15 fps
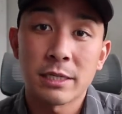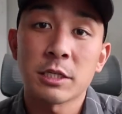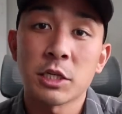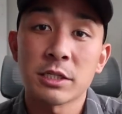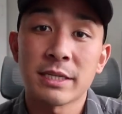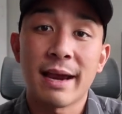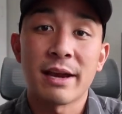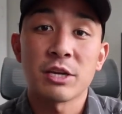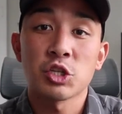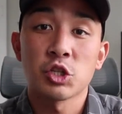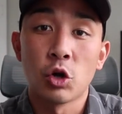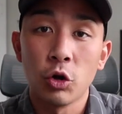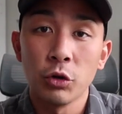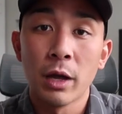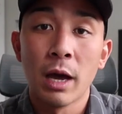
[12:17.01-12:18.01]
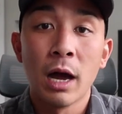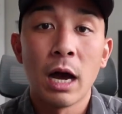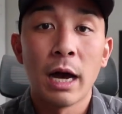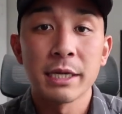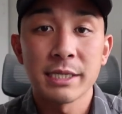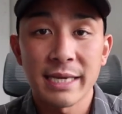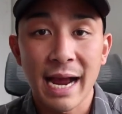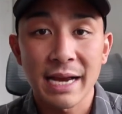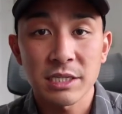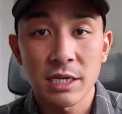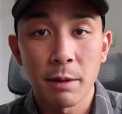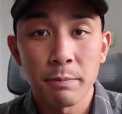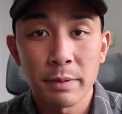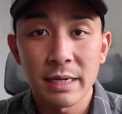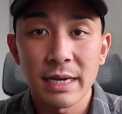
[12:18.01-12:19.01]
Let's just say I sold a SaaS
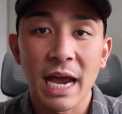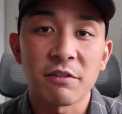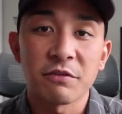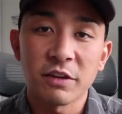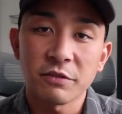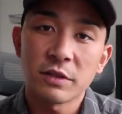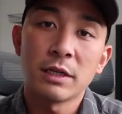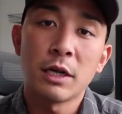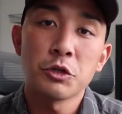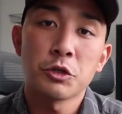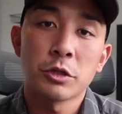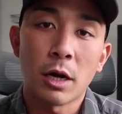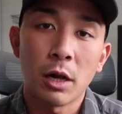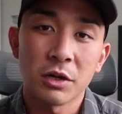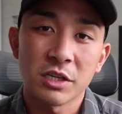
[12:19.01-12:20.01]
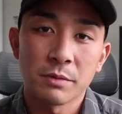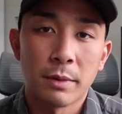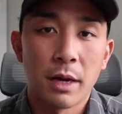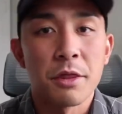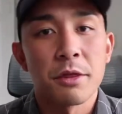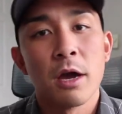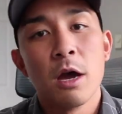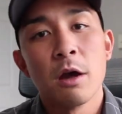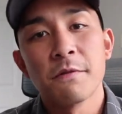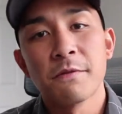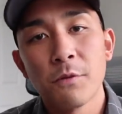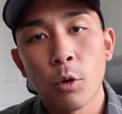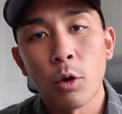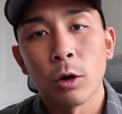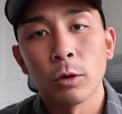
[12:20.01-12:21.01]
company at $1,500 a month
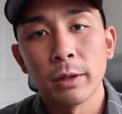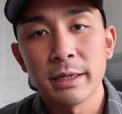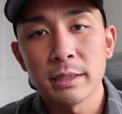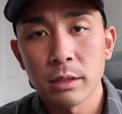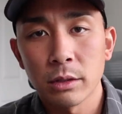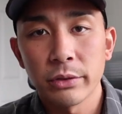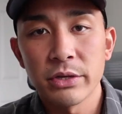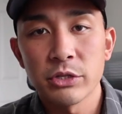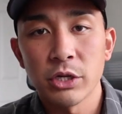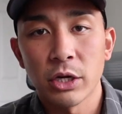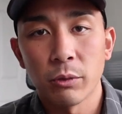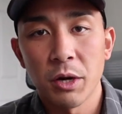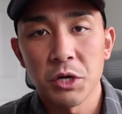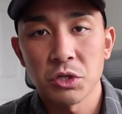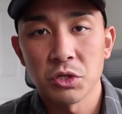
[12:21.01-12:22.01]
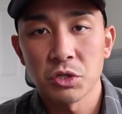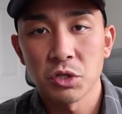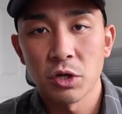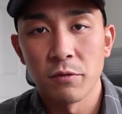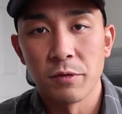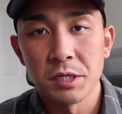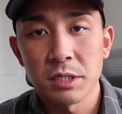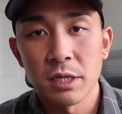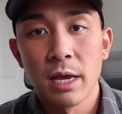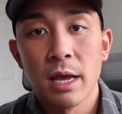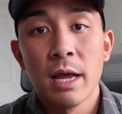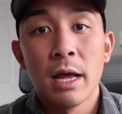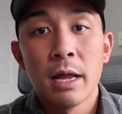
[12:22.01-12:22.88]
for our LinkedIn lead generation service.